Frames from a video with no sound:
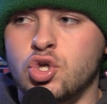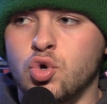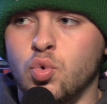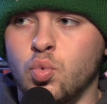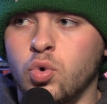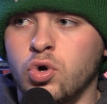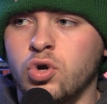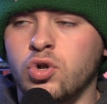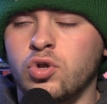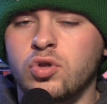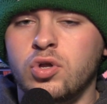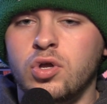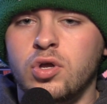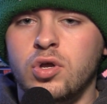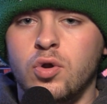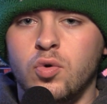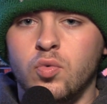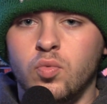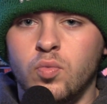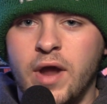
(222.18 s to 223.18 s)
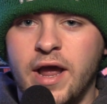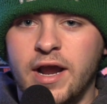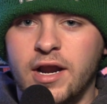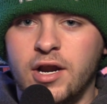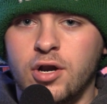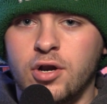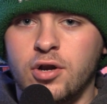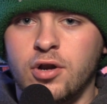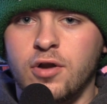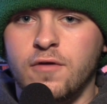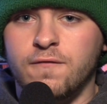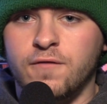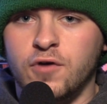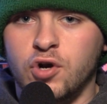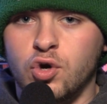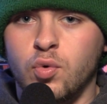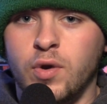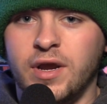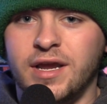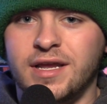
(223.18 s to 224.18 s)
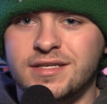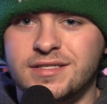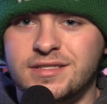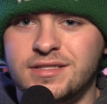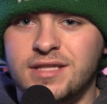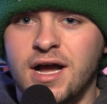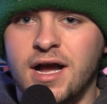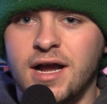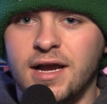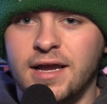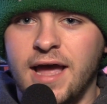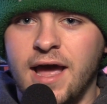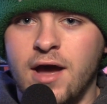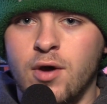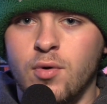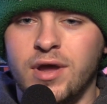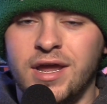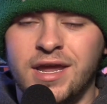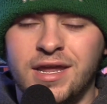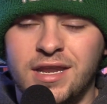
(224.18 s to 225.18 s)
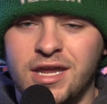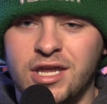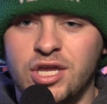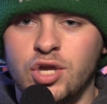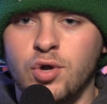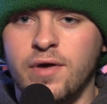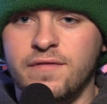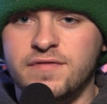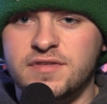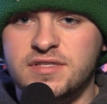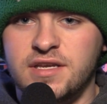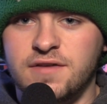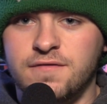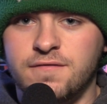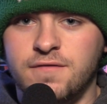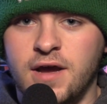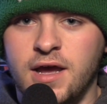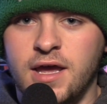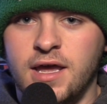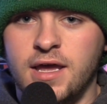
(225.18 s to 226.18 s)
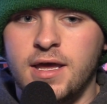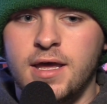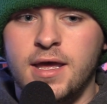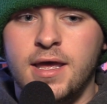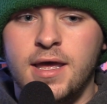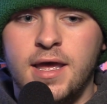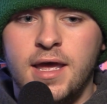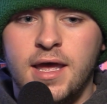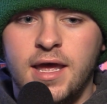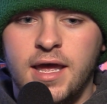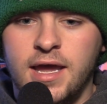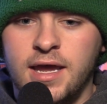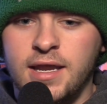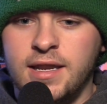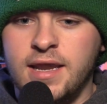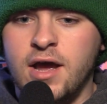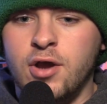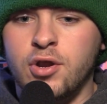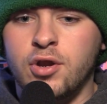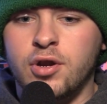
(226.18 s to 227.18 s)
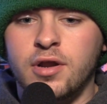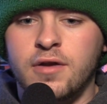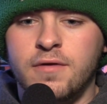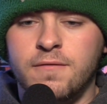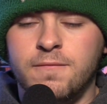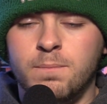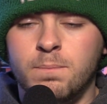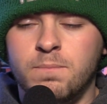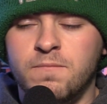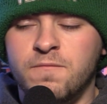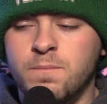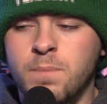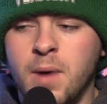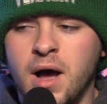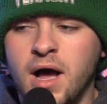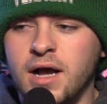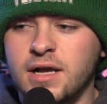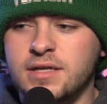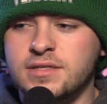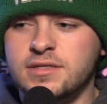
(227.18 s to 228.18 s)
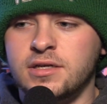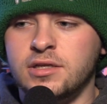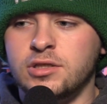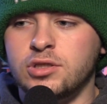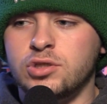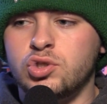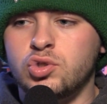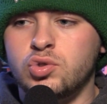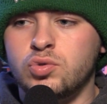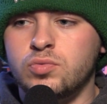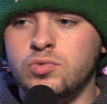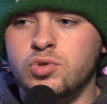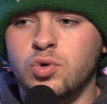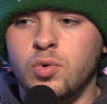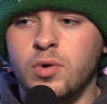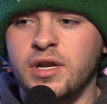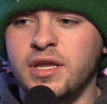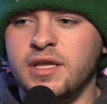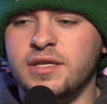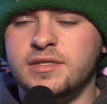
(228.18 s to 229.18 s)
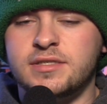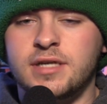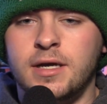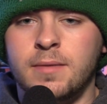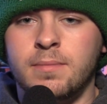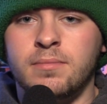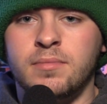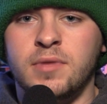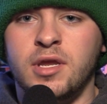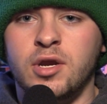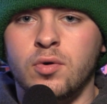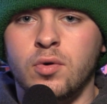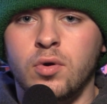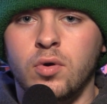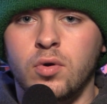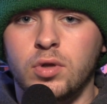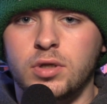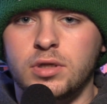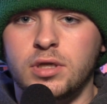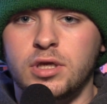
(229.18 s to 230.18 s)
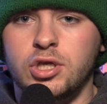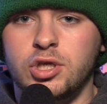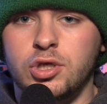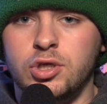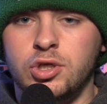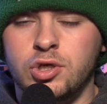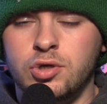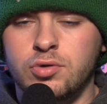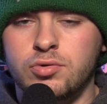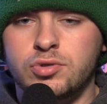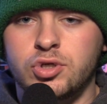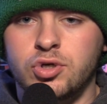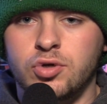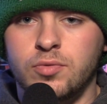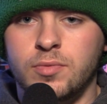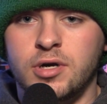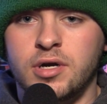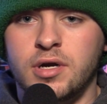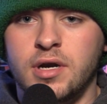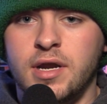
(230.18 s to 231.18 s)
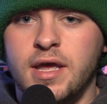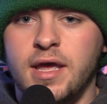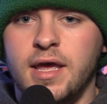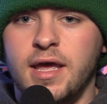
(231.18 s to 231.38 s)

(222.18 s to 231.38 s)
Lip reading: the world record for quickest knockout in a UFC fight. And now you're going to box a 20-something-year-old YouTuber,